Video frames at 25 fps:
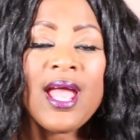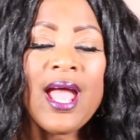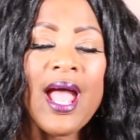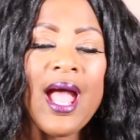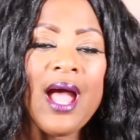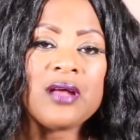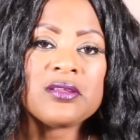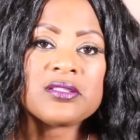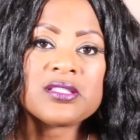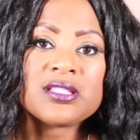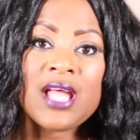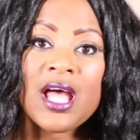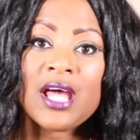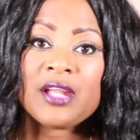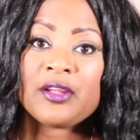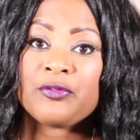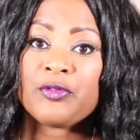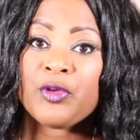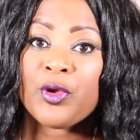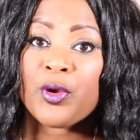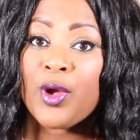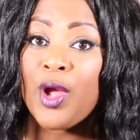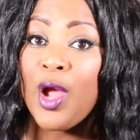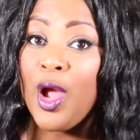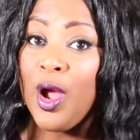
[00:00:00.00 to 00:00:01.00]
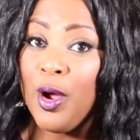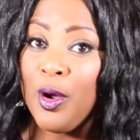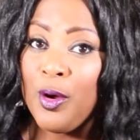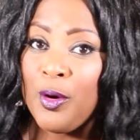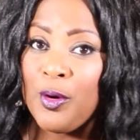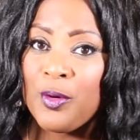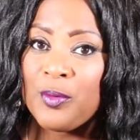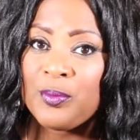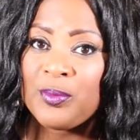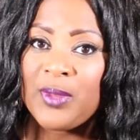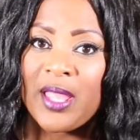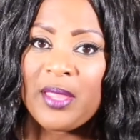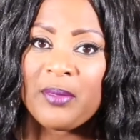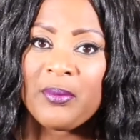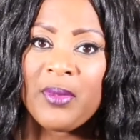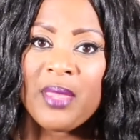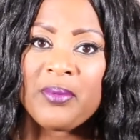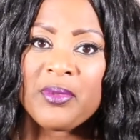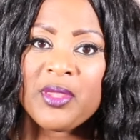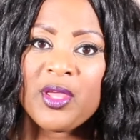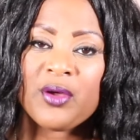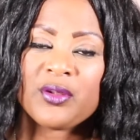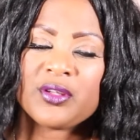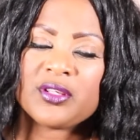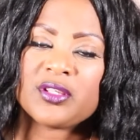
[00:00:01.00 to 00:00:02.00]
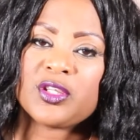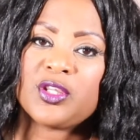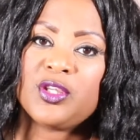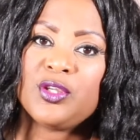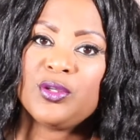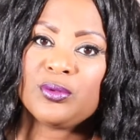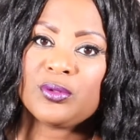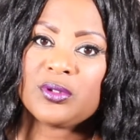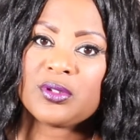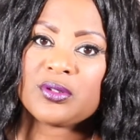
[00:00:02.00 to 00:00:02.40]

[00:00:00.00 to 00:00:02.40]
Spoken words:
outside of your home, like maybe on a cute